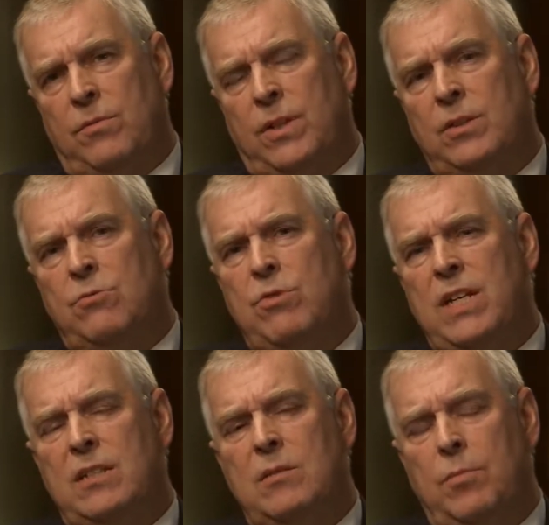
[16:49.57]
and the
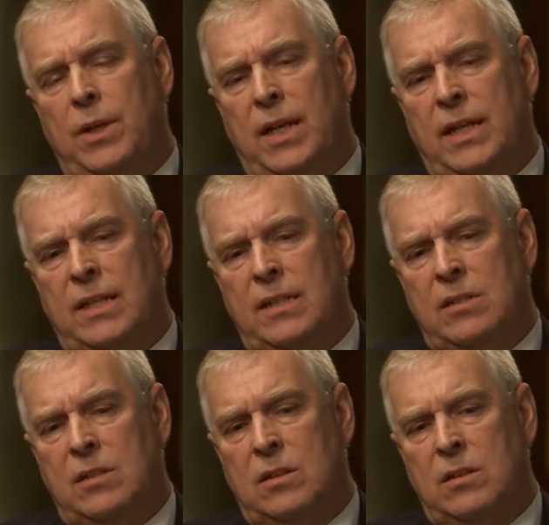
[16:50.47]
reason being
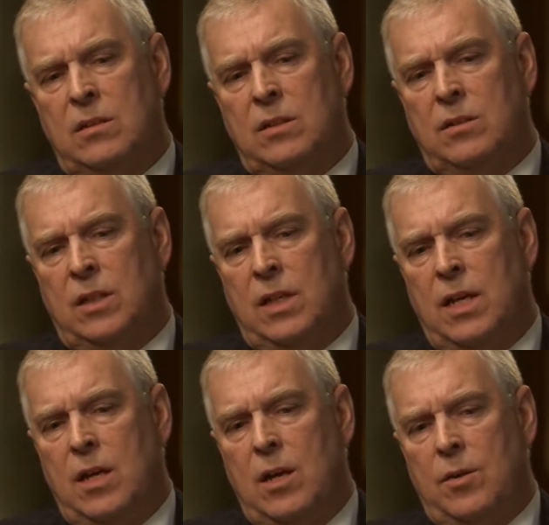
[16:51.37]
is that the
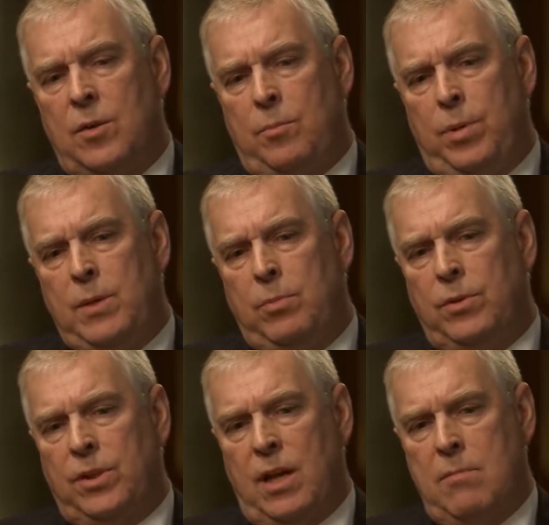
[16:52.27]
people
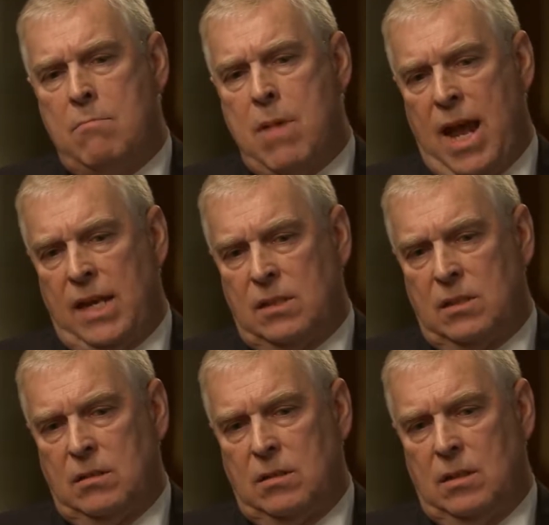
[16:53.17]
that I met